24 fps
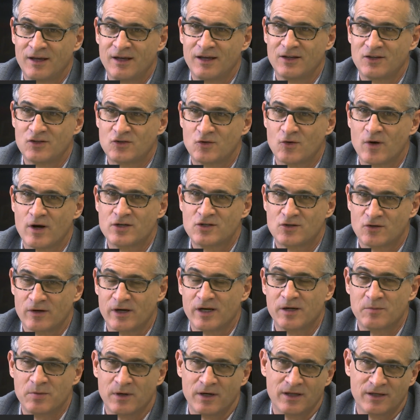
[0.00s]
It's
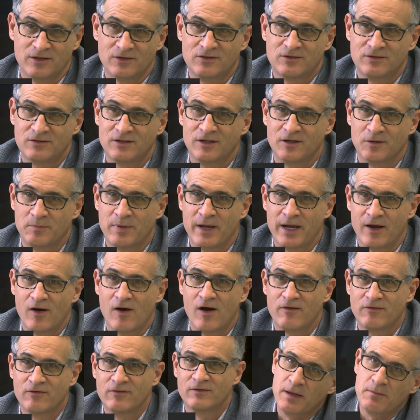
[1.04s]
drudgery, but it'll pay
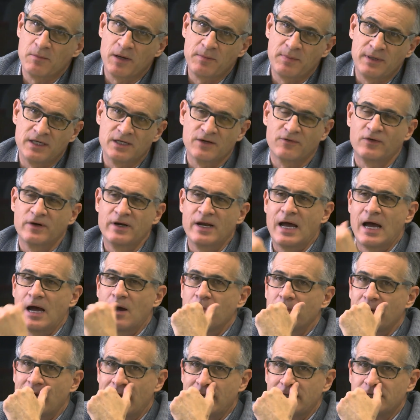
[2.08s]
off. It might be different now,
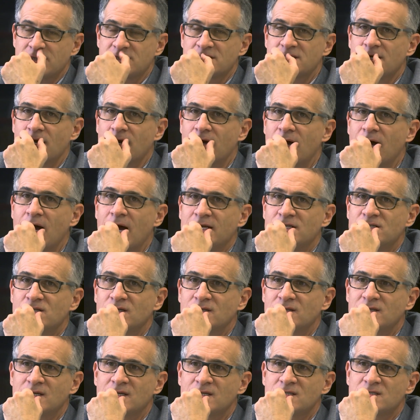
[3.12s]
but I
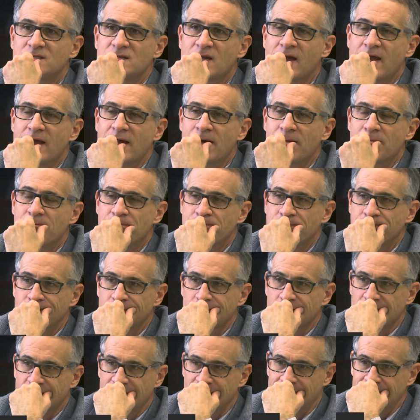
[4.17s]
took the exam,
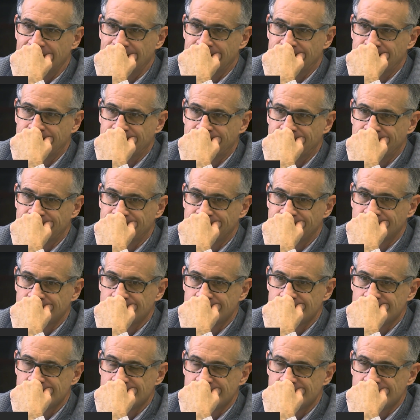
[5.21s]
I'm
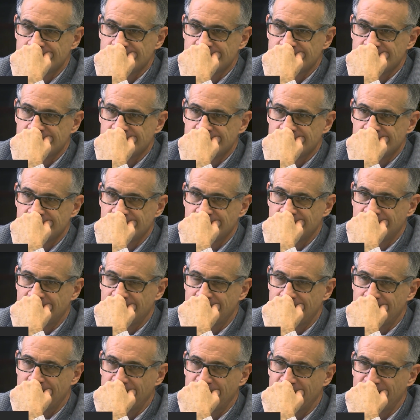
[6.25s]
trying to
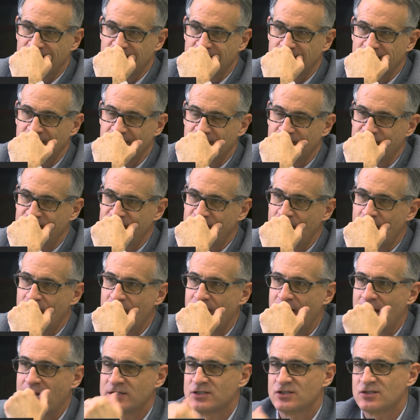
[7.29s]
remember when I took it in the fall.
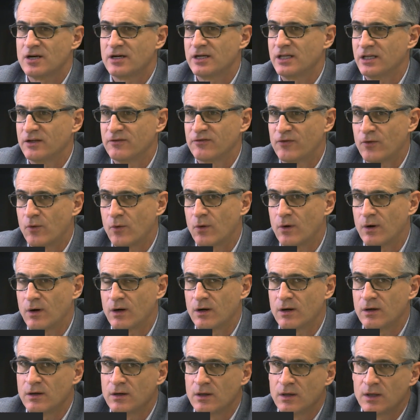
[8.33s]
I studied
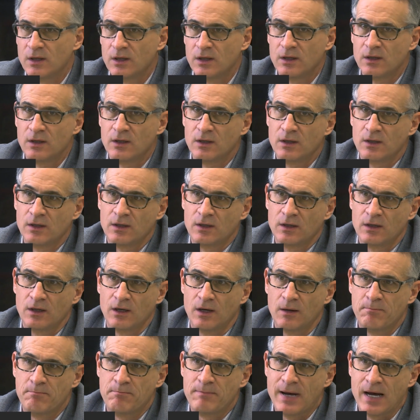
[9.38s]
for
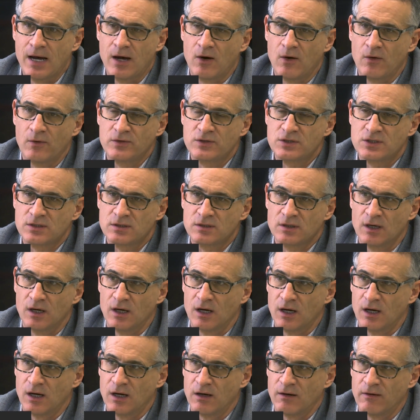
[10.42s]
about
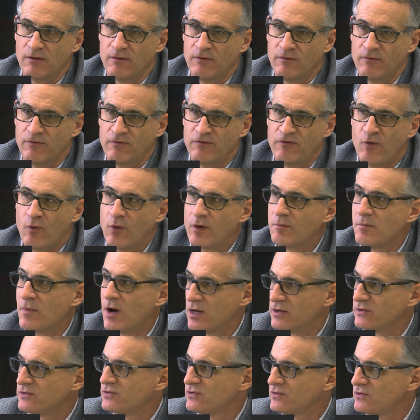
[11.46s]
4
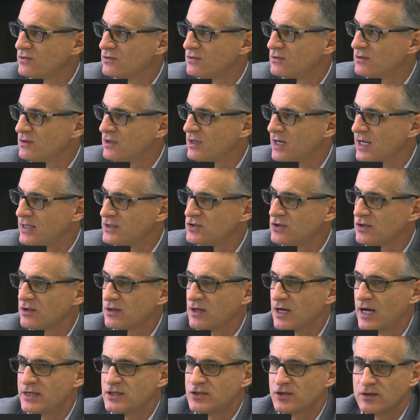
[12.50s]
months, and I took
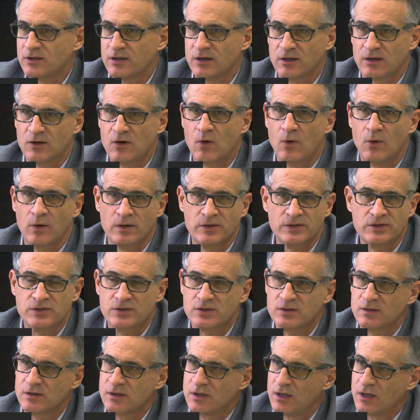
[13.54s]
a
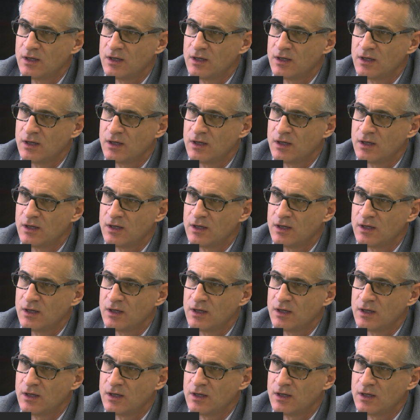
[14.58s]
course.